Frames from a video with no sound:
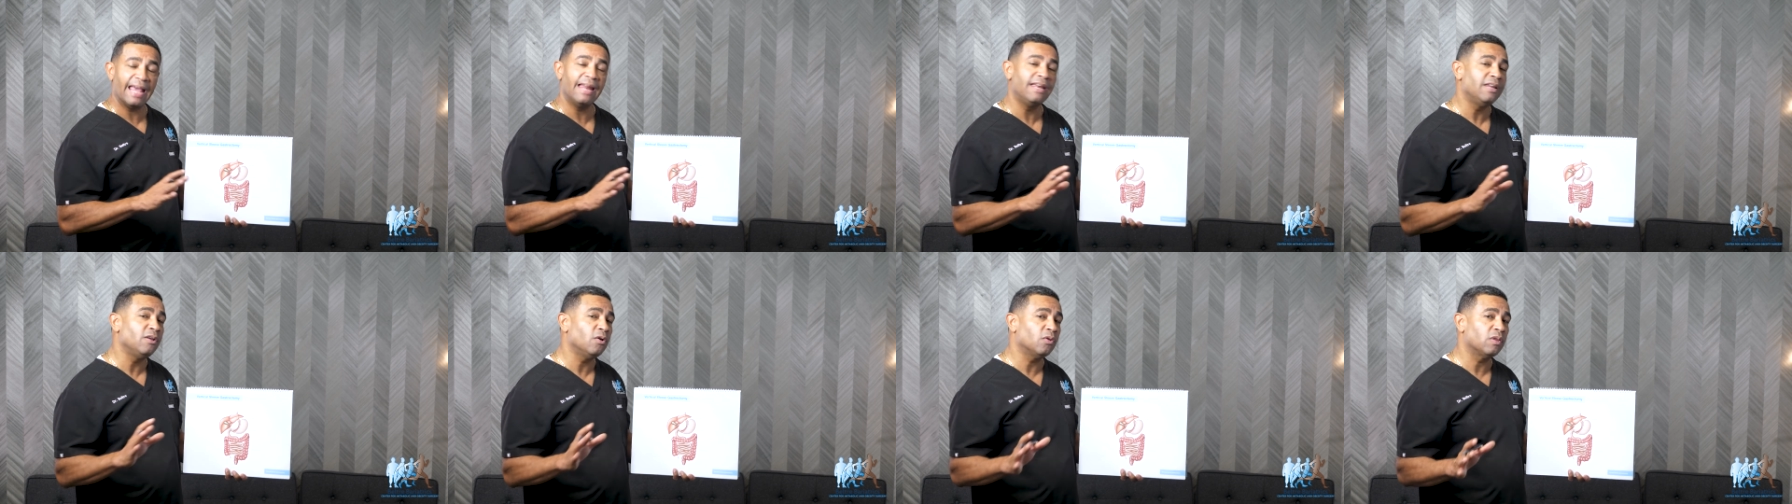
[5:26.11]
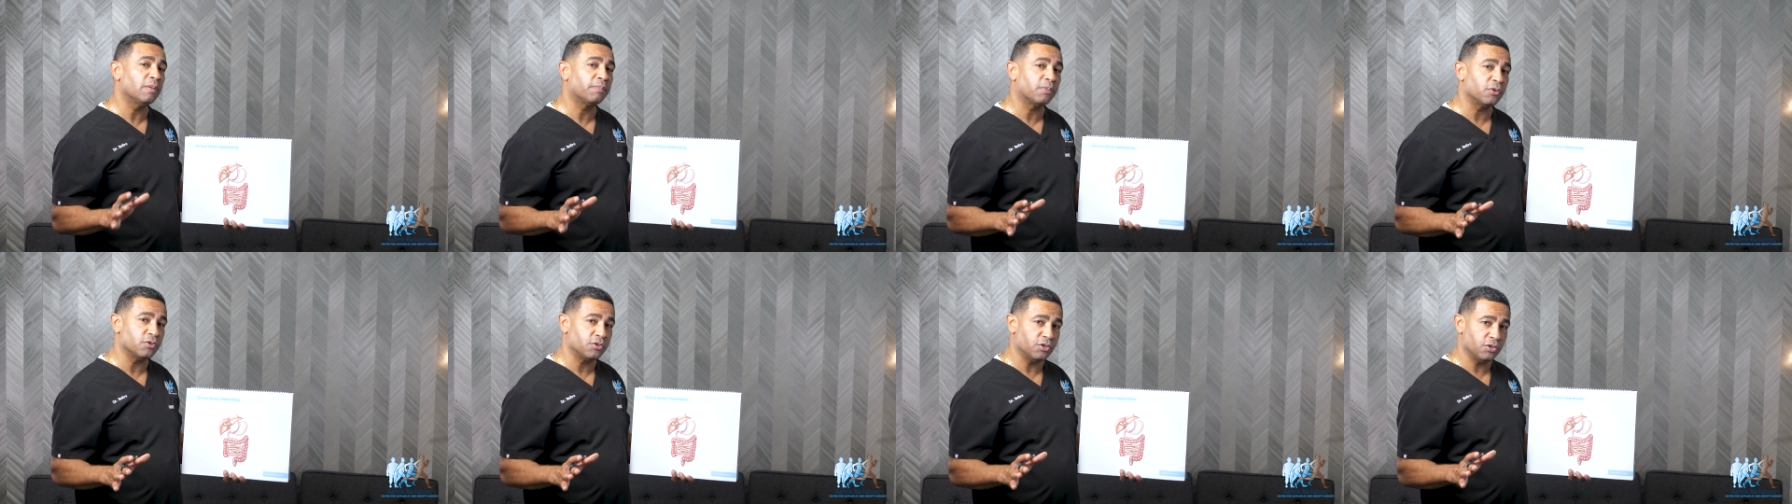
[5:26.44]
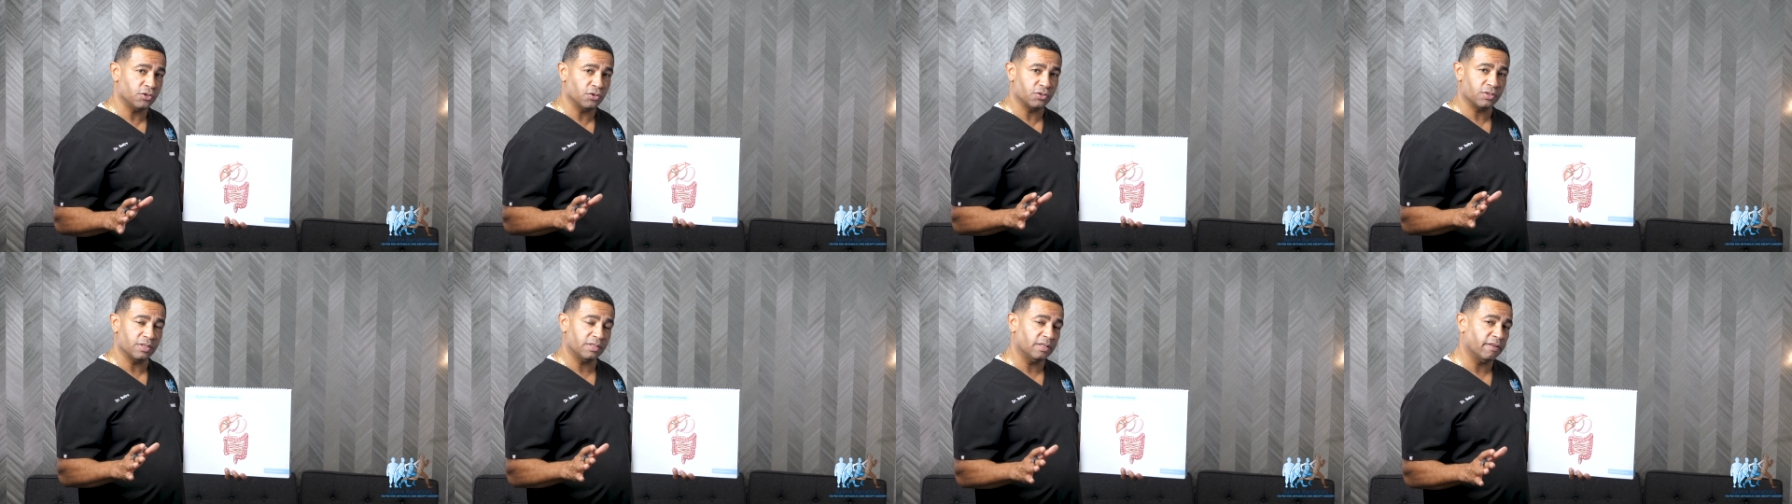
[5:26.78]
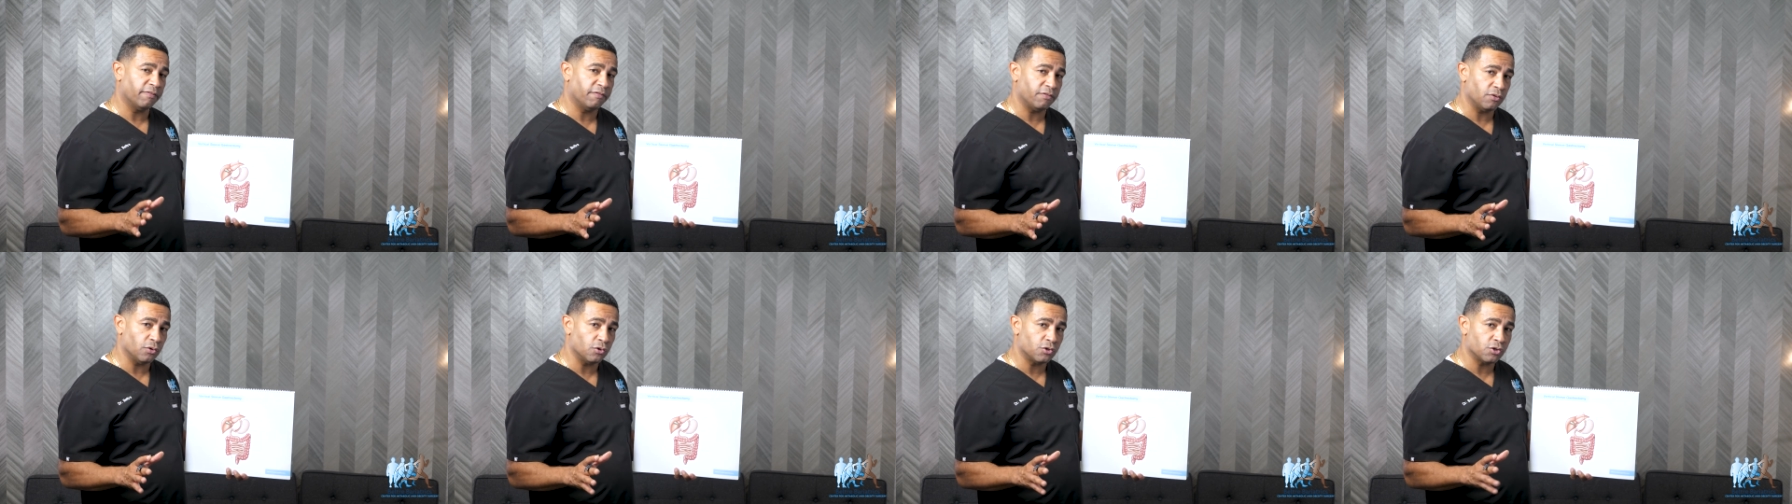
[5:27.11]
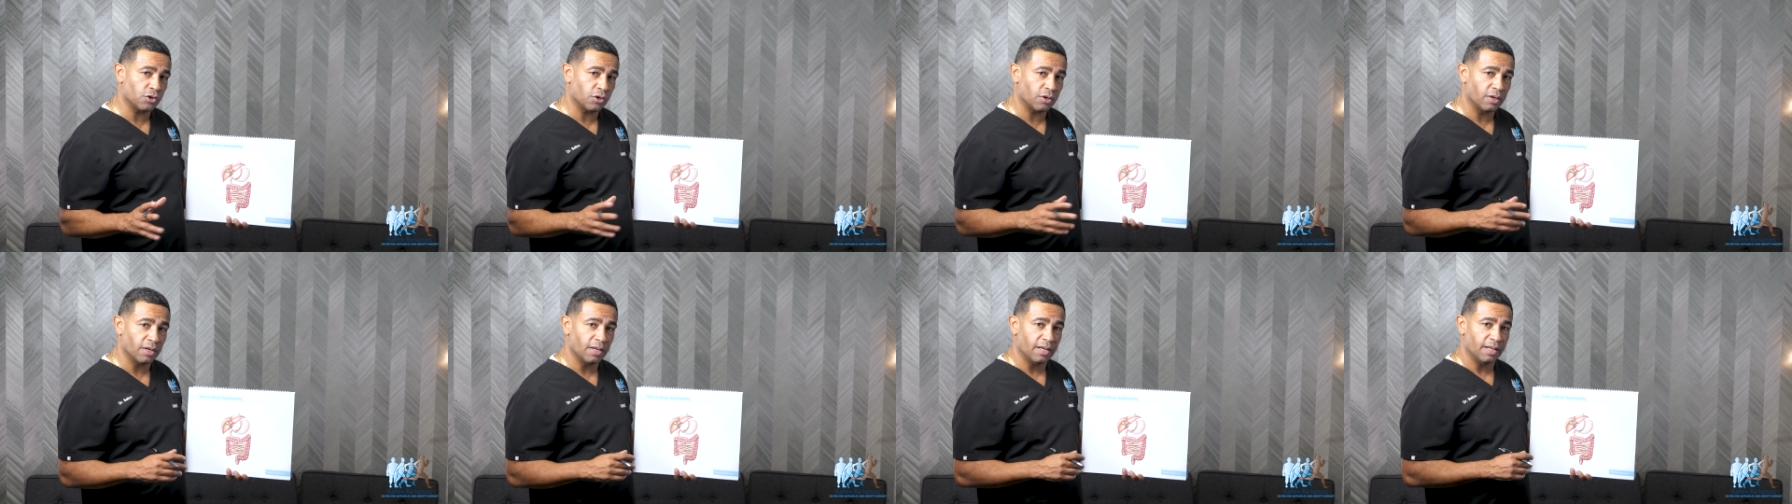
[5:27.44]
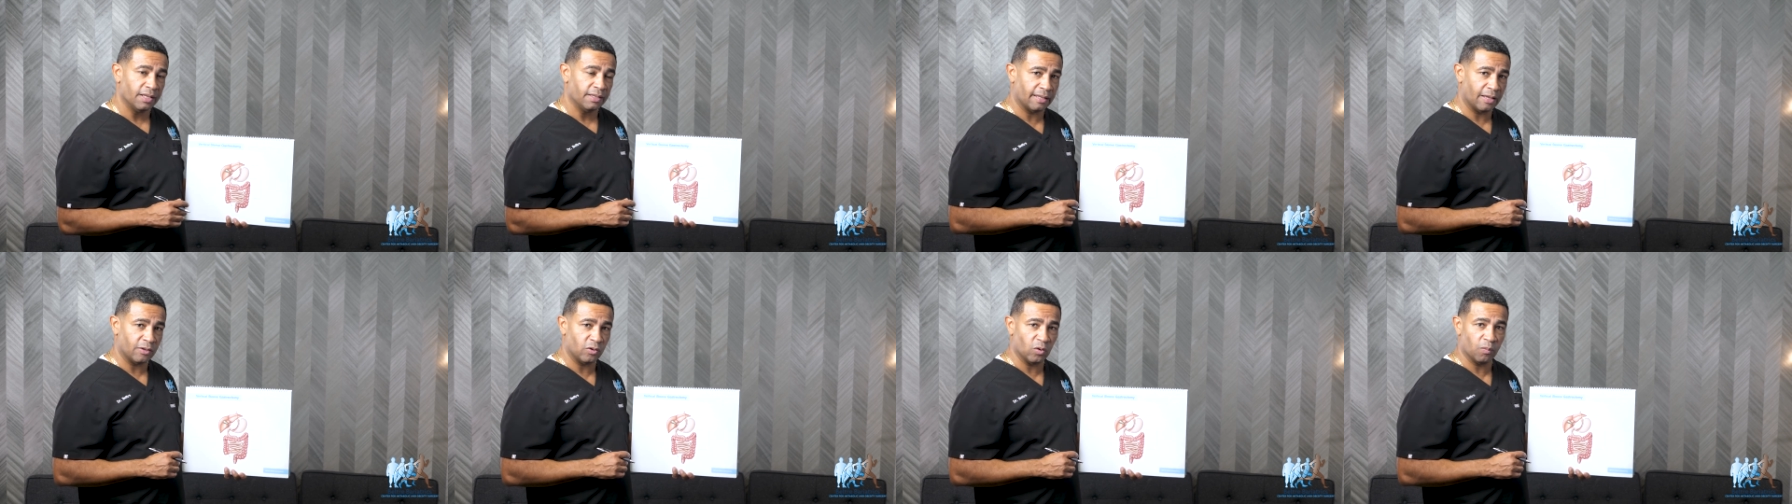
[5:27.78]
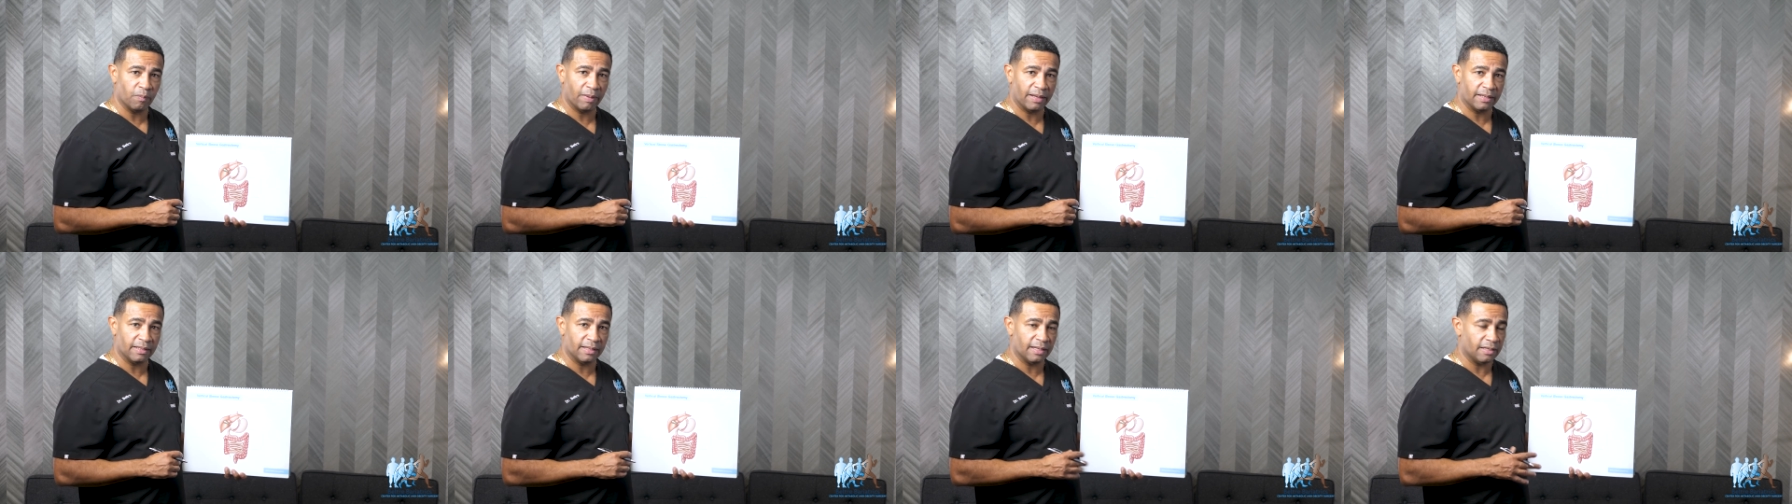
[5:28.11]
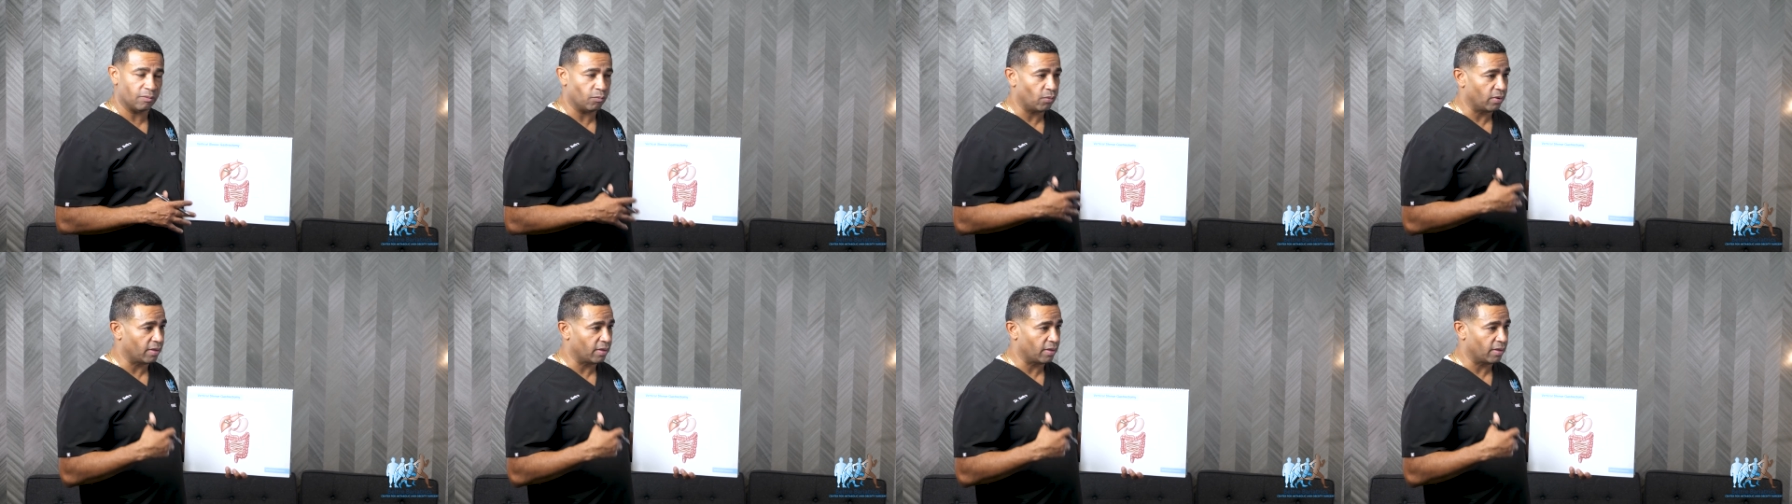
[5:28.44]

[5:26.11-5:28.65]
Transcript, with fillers: any of the procedures in the future that you may need,